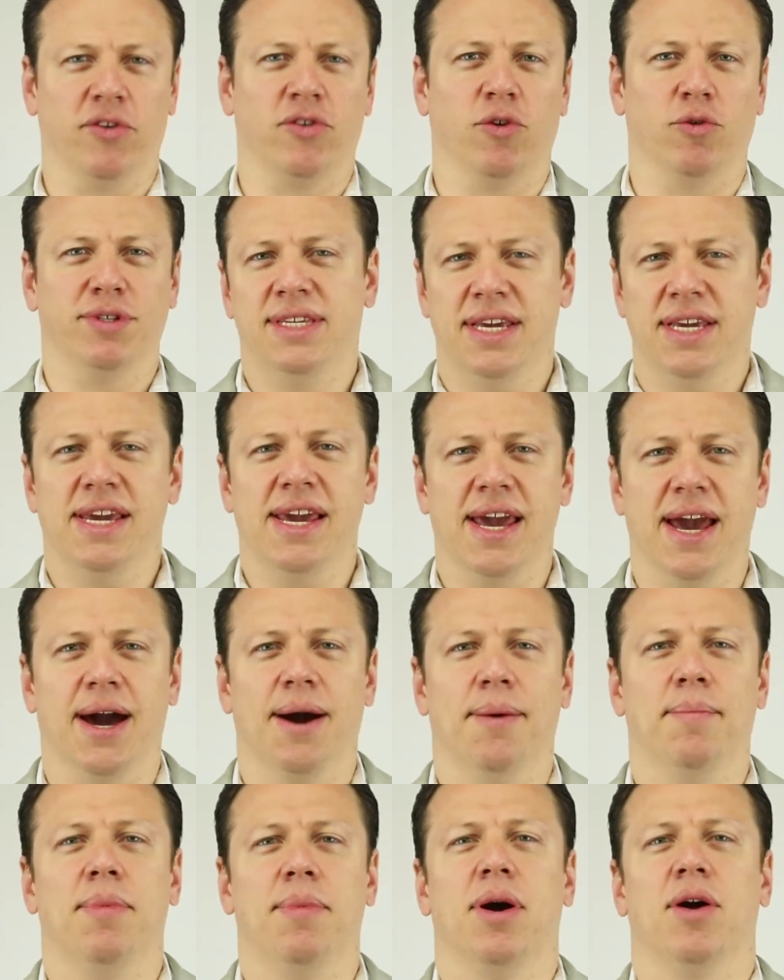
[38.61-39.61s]
So
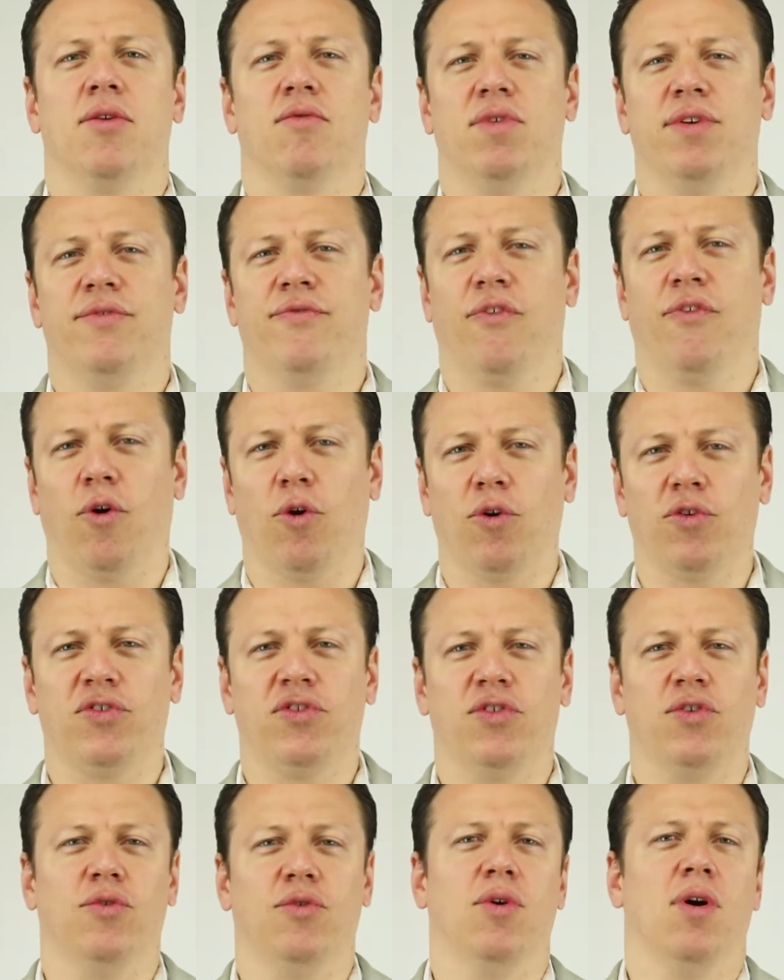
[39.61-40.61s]
TM refers
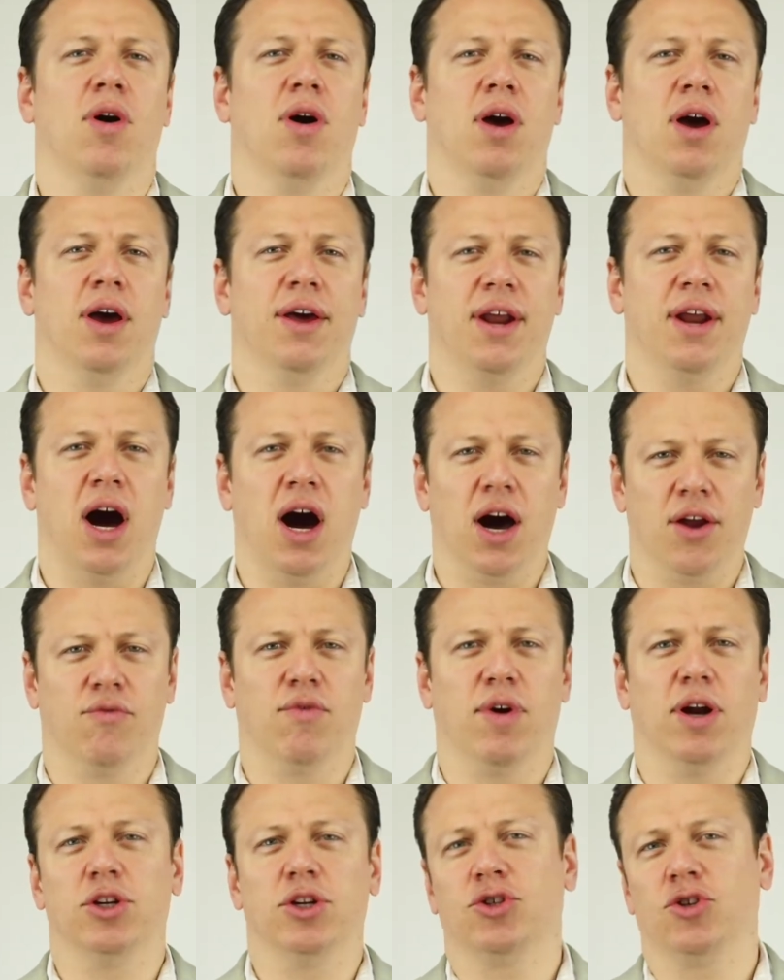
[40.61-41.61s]
to an
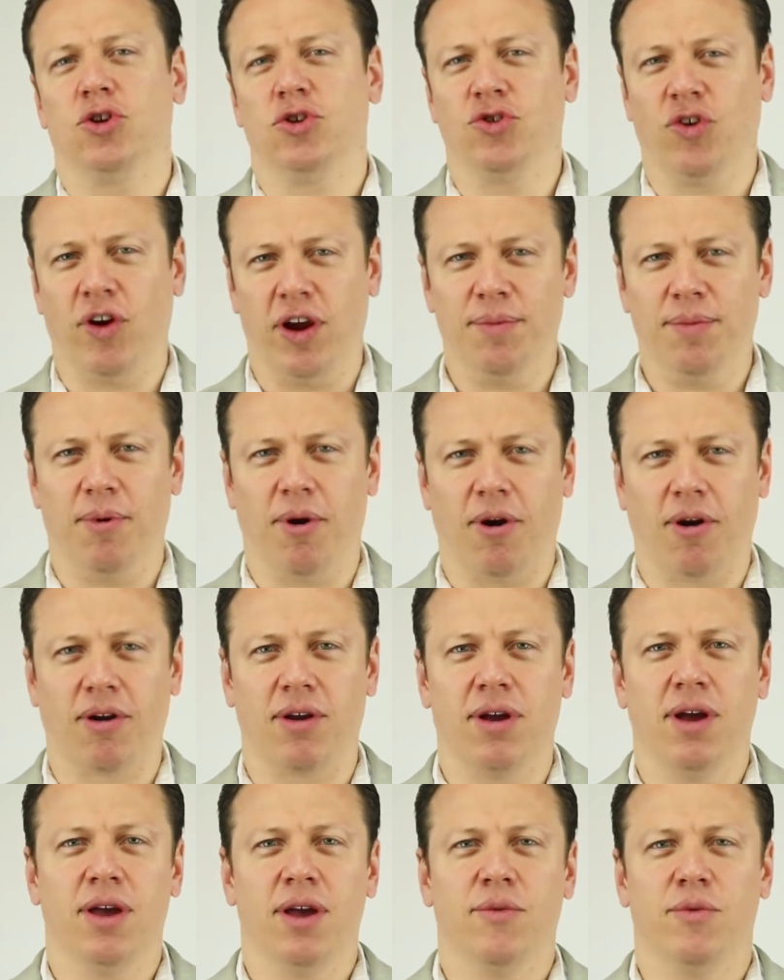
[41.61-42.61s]
unregistered trademark,
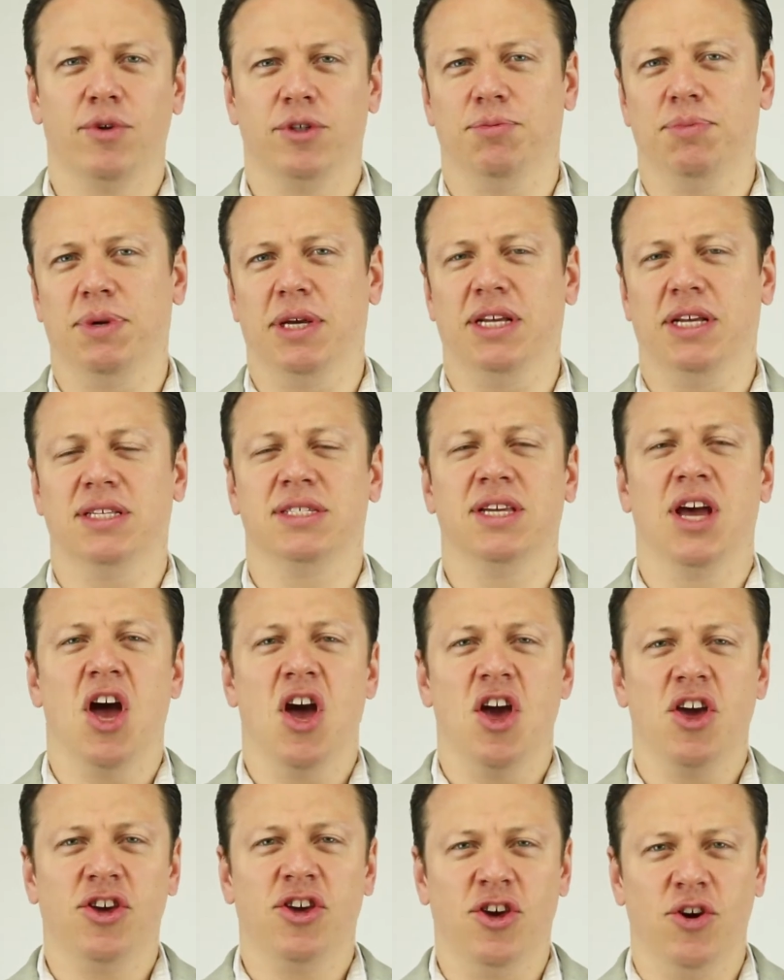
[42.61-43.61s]
which means
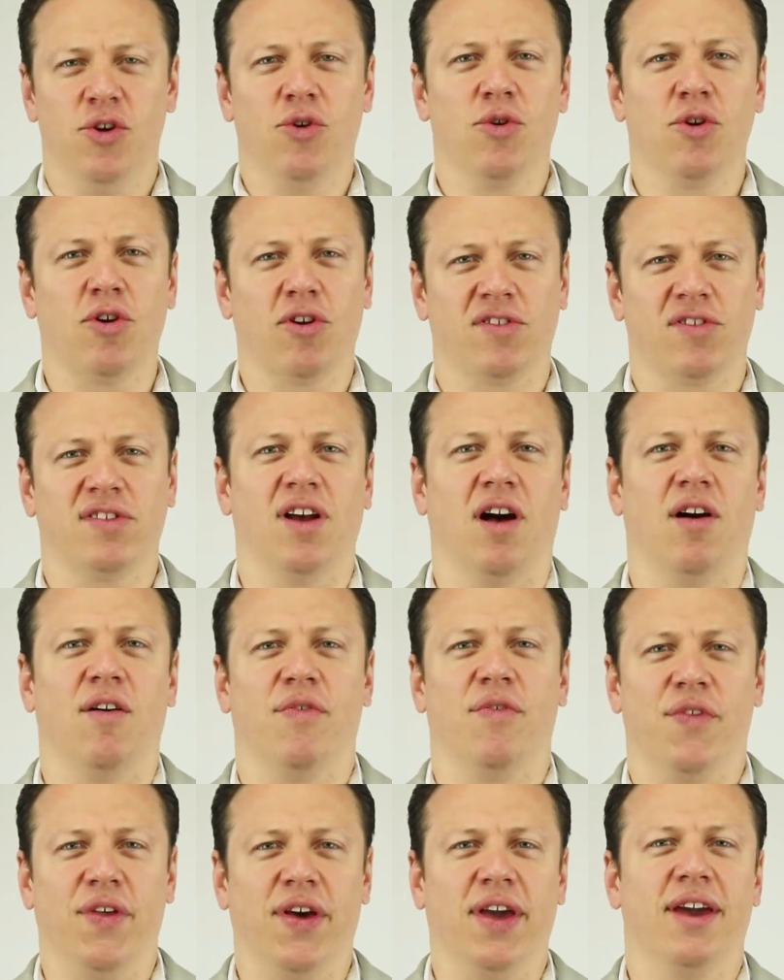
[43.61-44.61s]
you
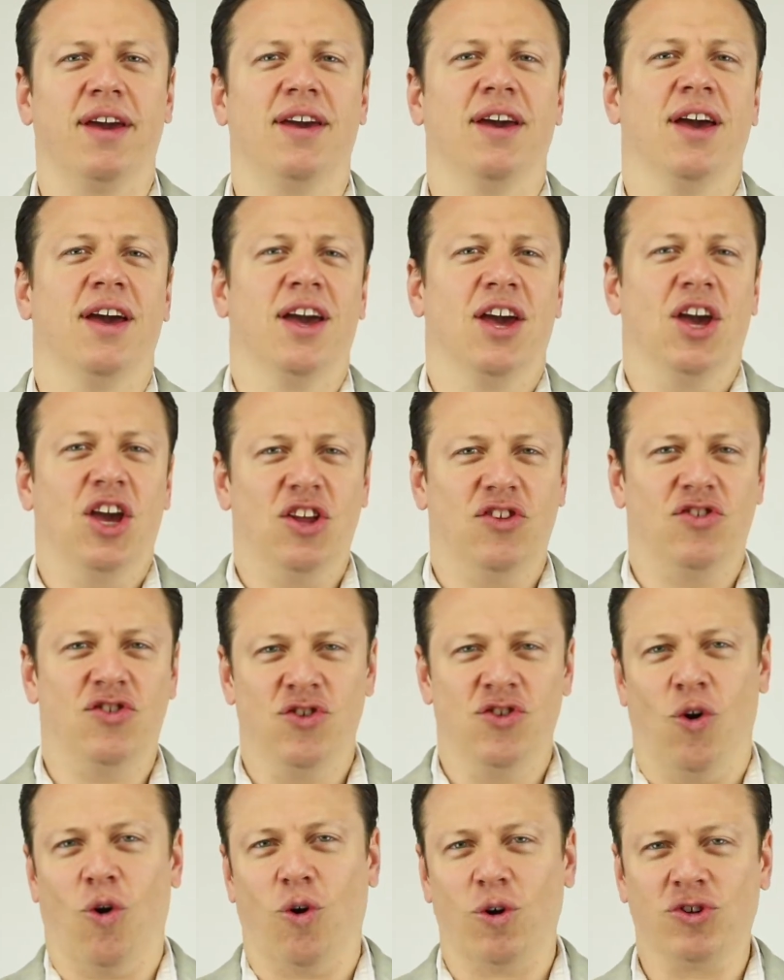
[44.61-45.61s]
yourself think it's
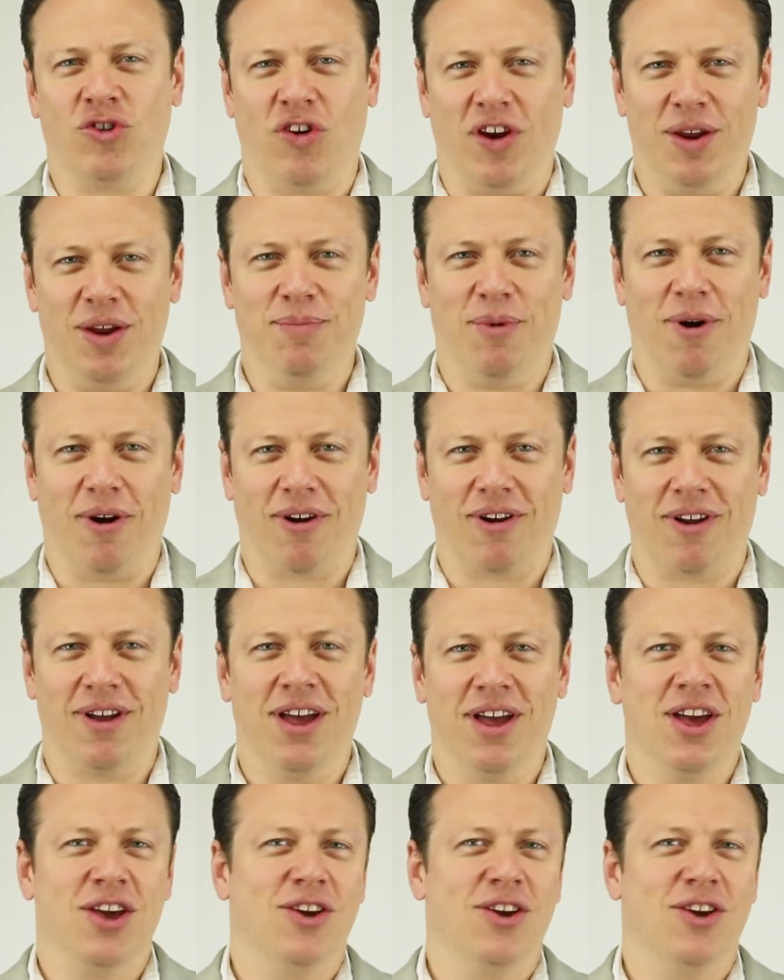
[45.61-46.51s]
your trademark.